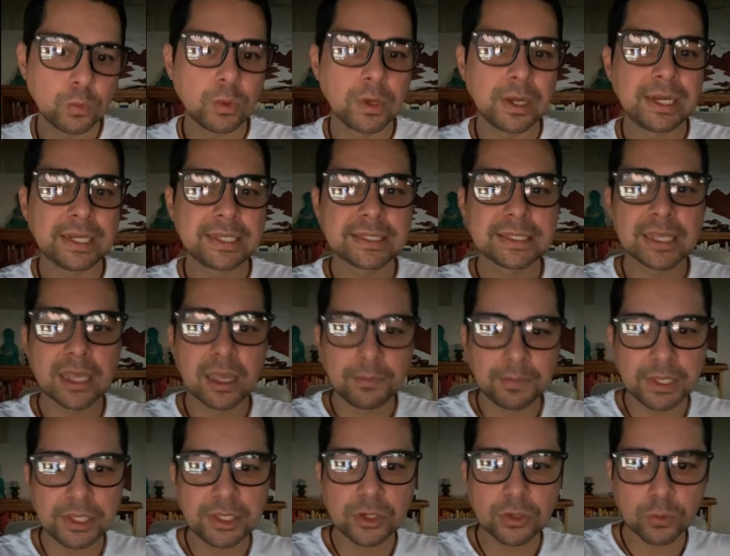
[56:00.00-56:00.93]
you what is
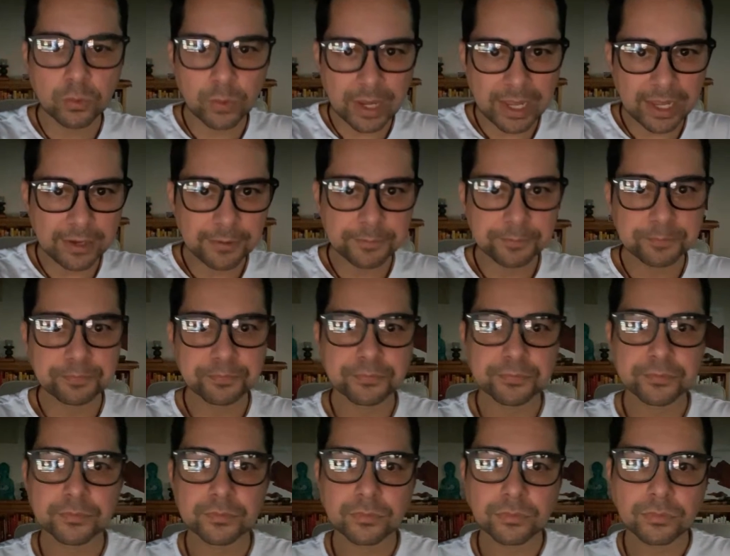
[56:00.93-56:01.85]
coming your way.
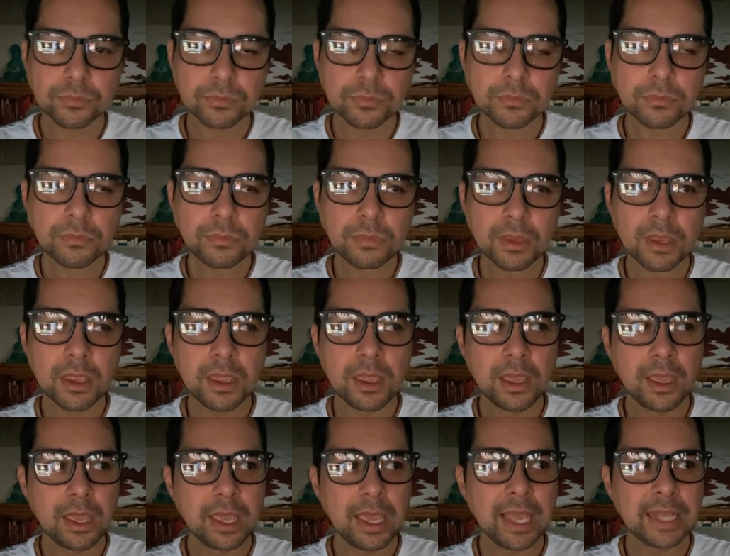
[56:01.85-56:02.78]

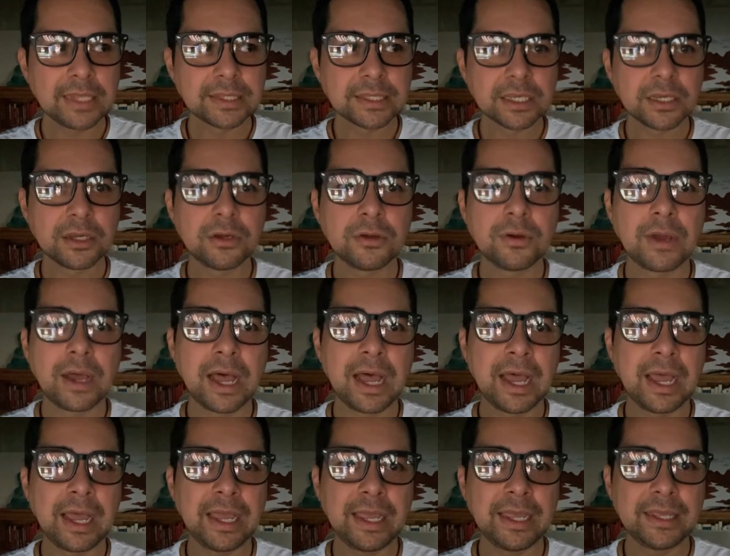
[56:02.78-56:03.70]
And so
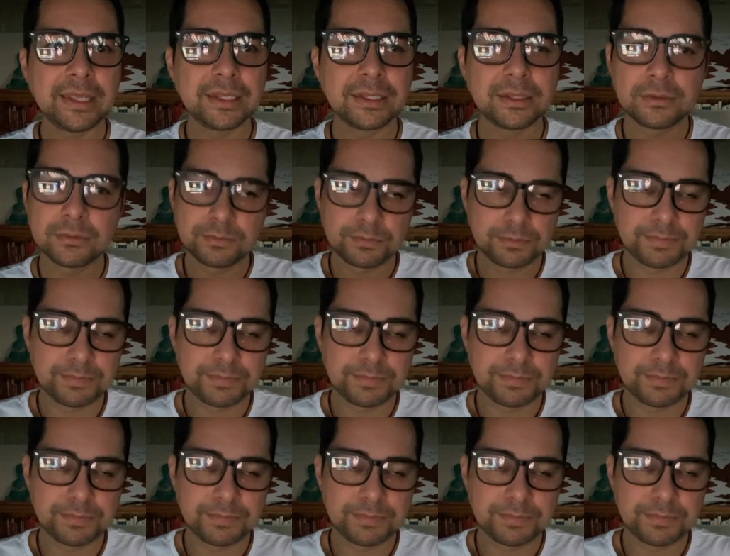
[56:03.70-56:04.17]
I